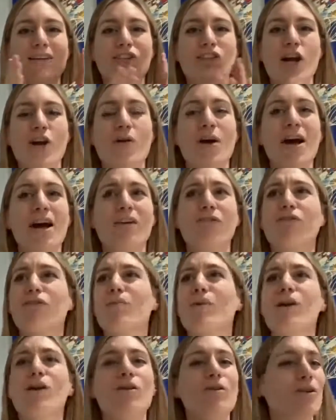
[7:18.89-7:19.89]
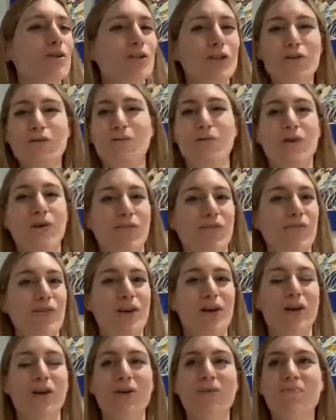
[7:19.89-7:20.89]
So from a logical point of
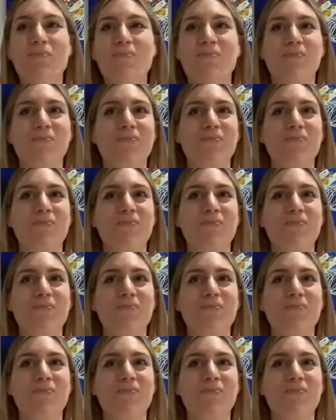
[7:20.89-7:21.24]
view,